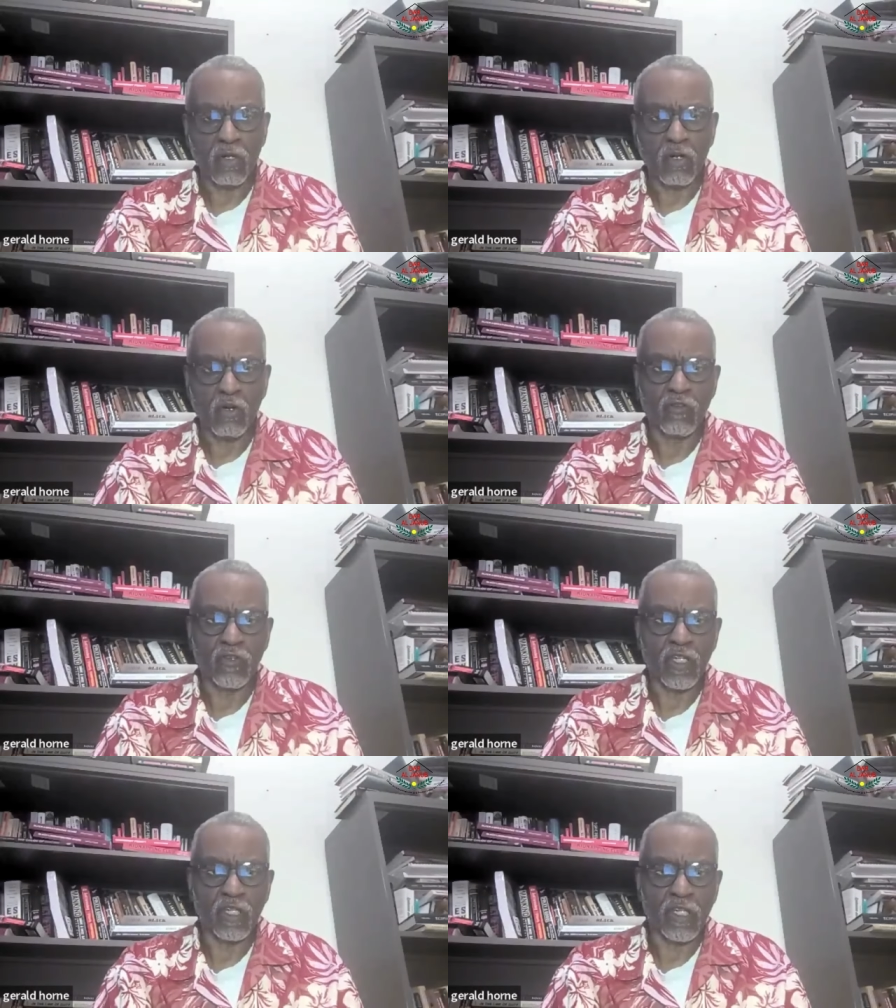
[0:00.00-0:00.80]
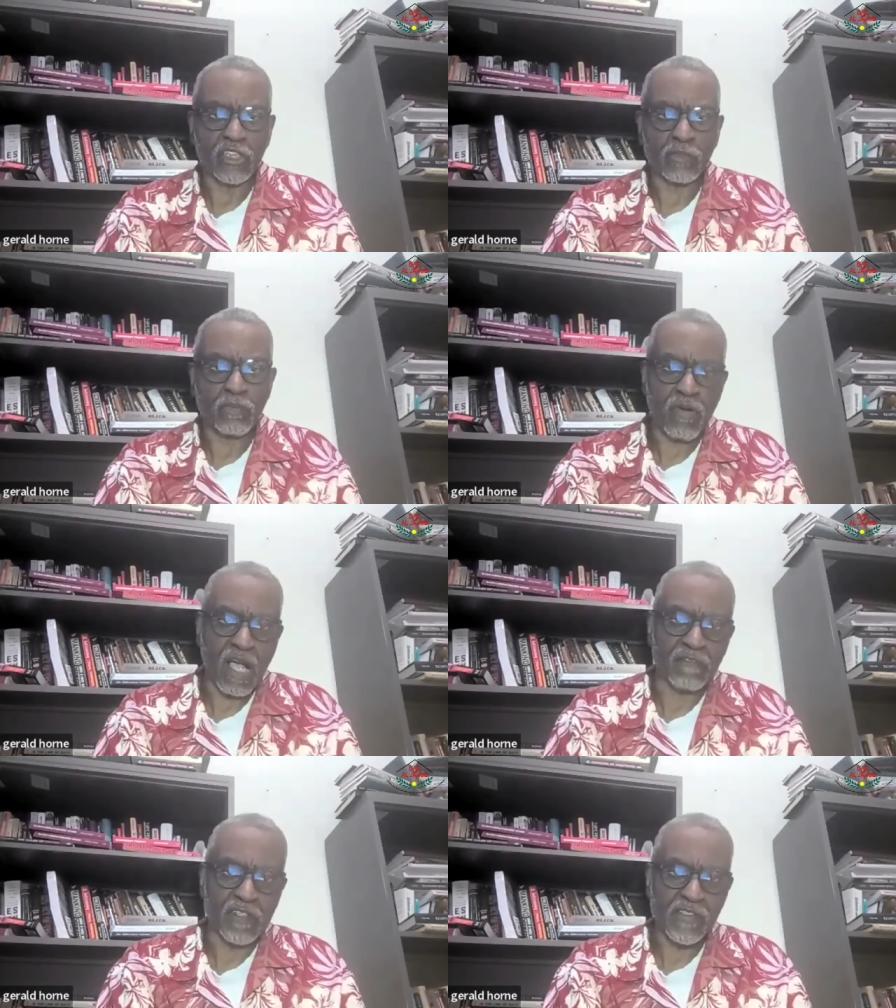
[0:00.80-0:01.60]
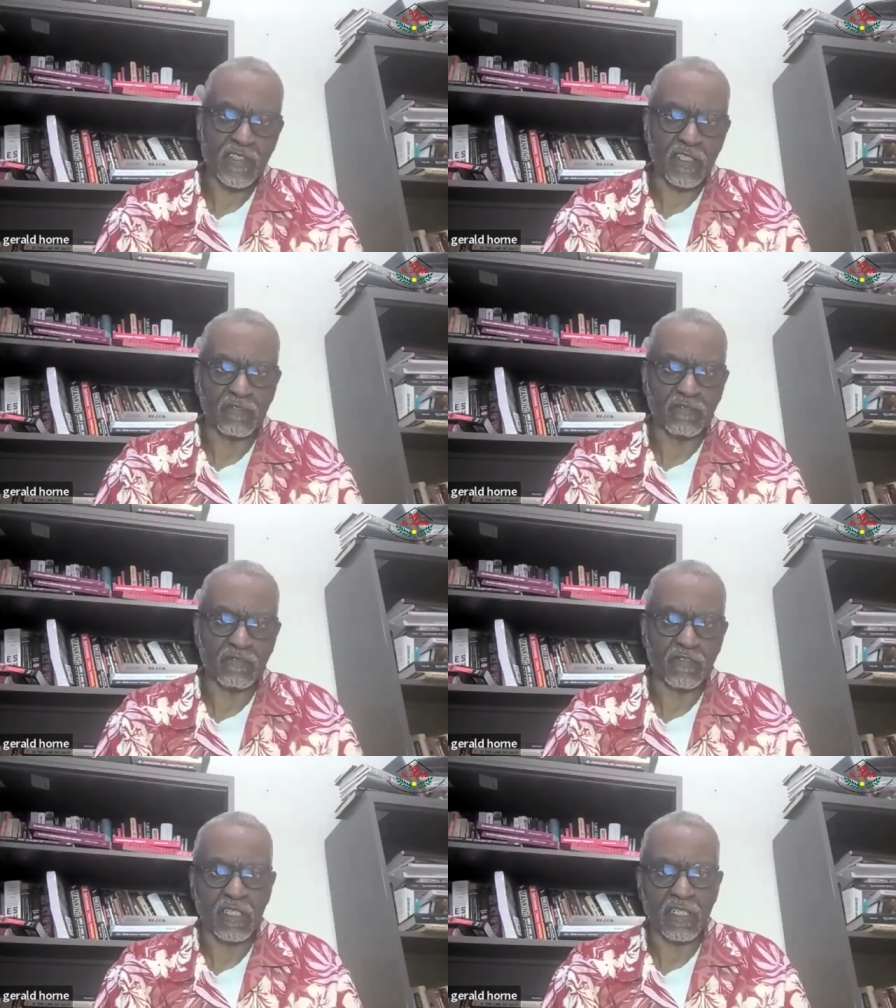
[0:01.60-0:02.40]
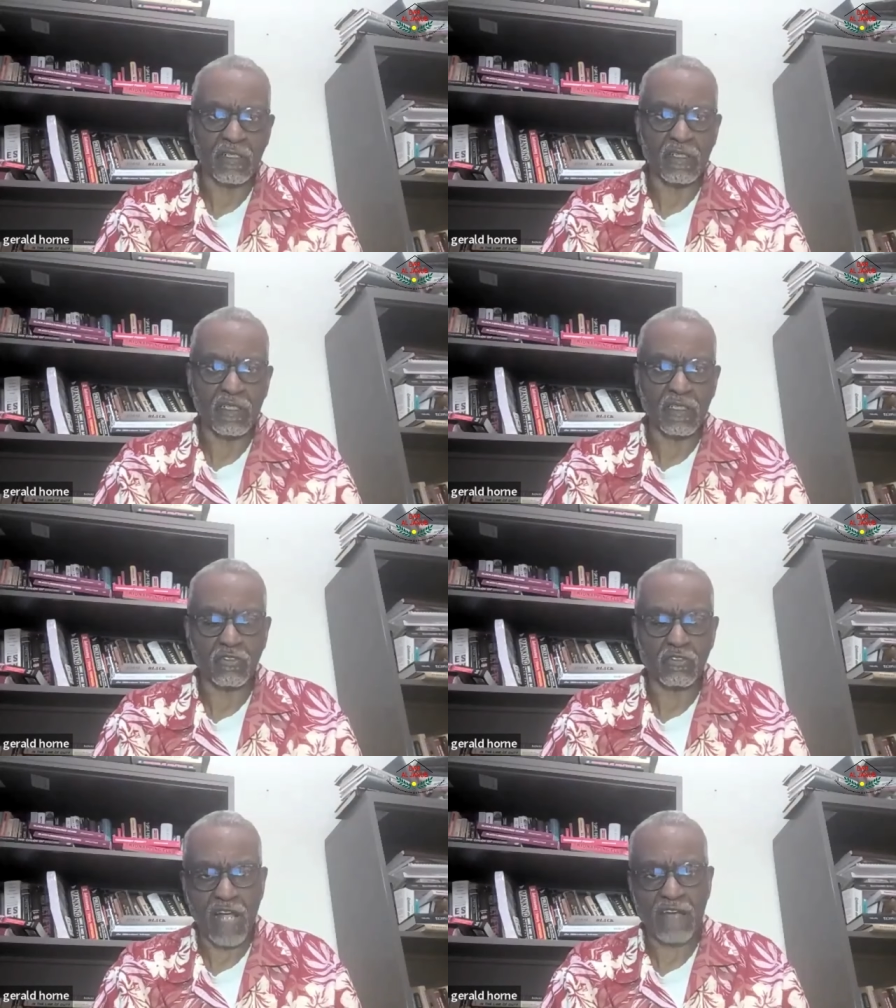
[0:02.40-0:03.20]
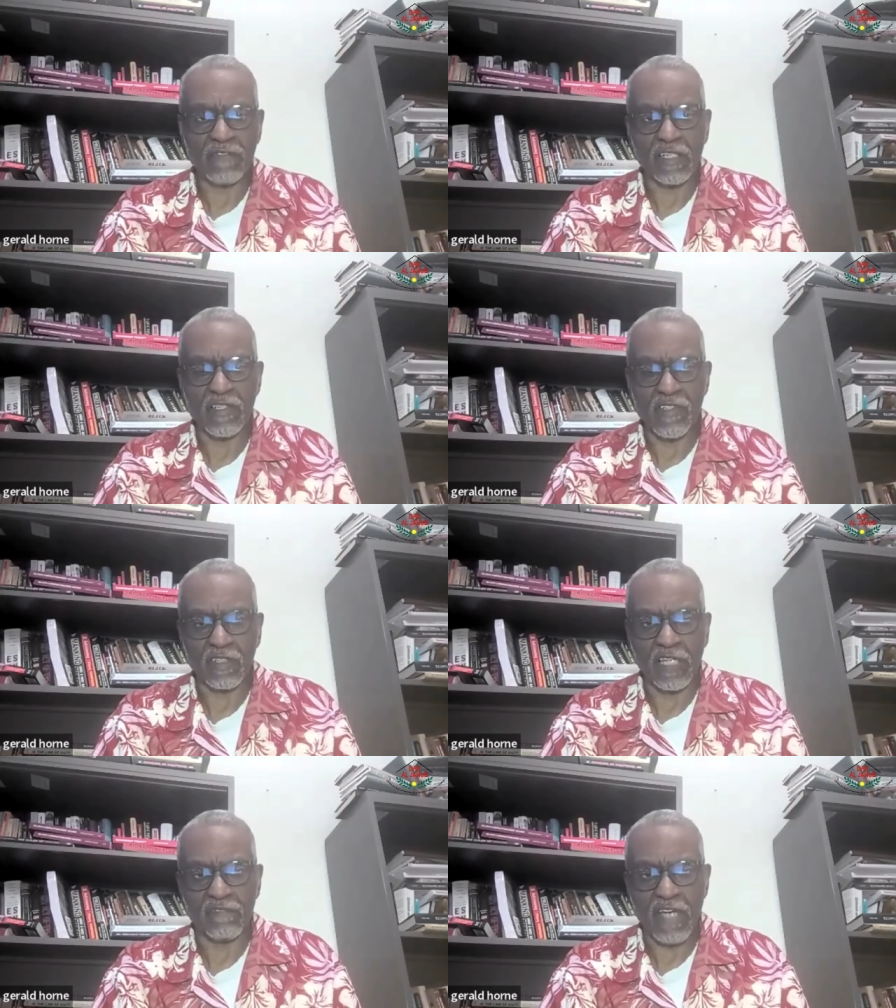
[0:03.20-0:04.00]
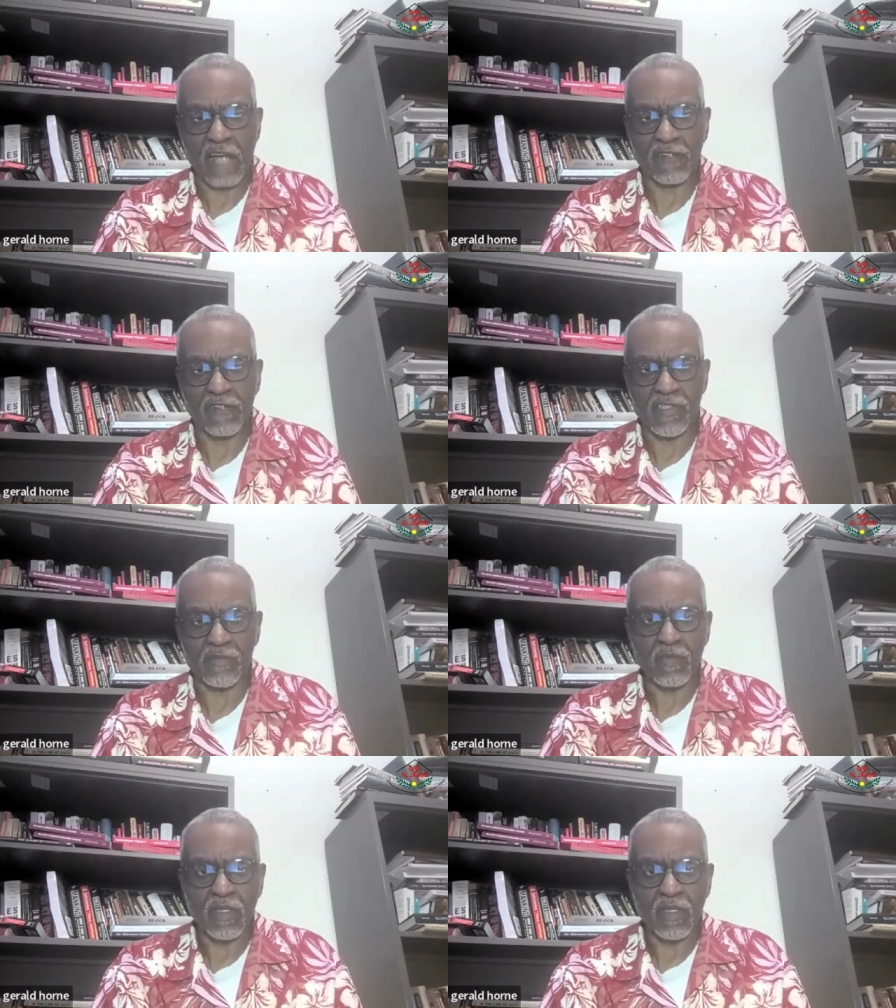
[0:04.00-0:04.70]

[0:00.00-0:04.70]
over the lush profits of the traffic in enslaved Africans.